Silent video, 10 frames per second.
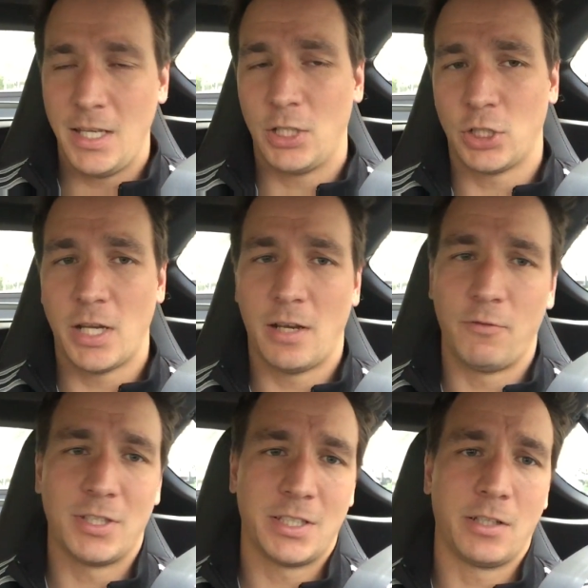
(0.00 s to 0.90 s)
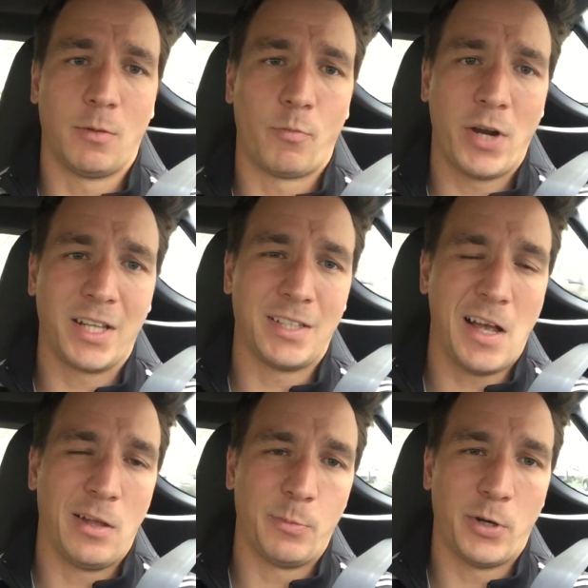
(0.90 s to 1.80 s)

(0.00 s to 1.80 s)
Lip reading: each and every single breakdown,